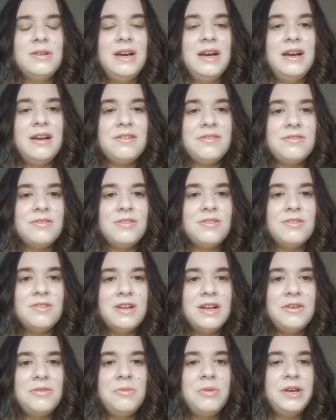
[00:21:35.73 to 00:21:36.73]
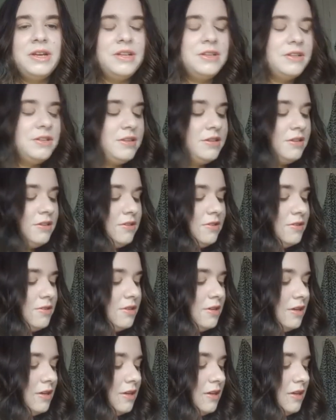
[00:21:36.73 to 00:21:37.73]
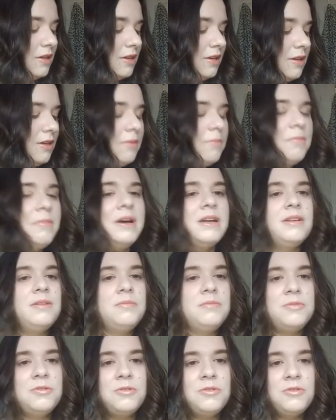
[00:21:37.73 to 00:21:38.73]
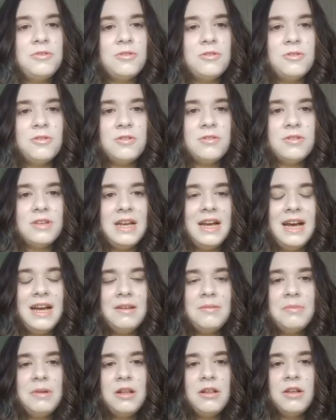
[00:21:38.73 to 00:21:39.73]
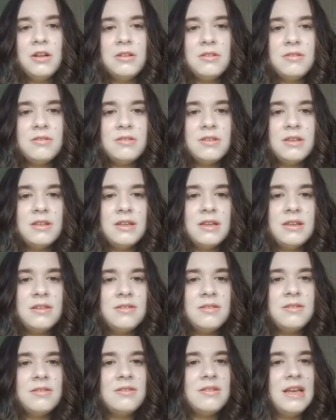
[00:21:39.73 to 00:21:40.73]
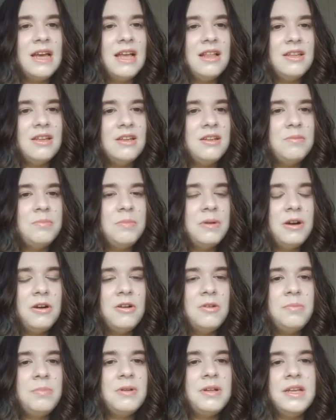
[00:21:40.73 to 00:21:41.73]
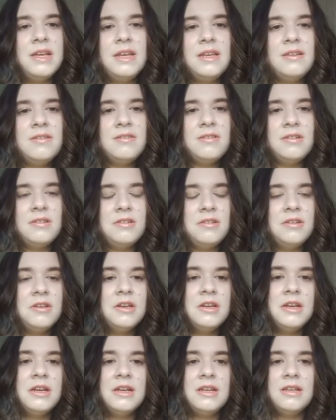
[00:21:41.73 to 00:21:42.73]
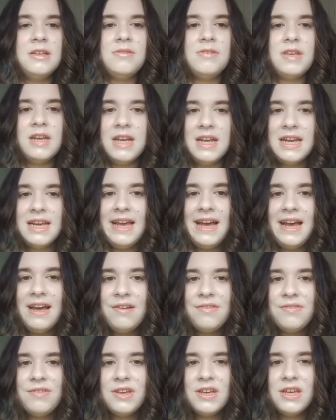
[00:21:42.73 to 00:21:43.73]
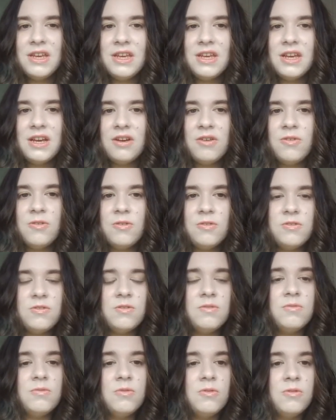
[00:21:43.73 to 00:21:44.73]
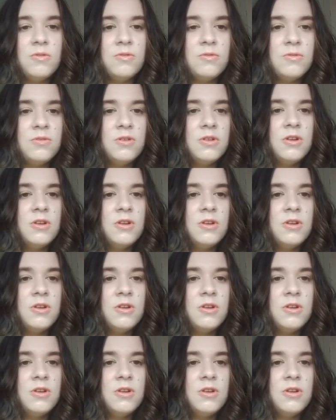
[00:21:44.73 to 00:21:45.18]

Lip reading: after I went to Madame Tussauds, I had my lunch at this salad bar place. There's like a cafe across the road